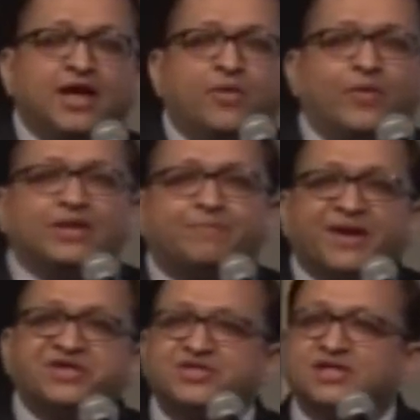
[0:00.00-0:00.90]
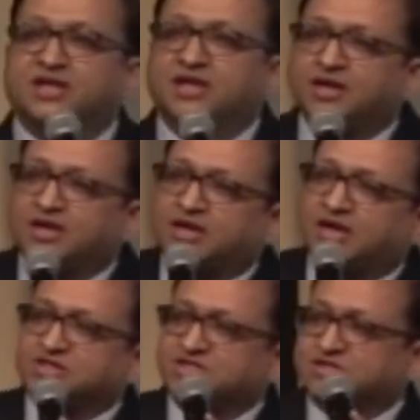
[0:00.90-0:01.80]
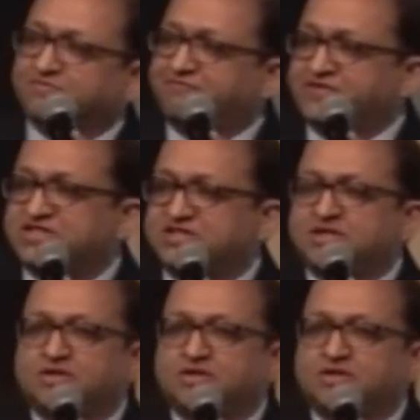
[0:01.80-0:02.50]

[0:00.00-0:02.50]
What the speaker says: when the patient clutches a fist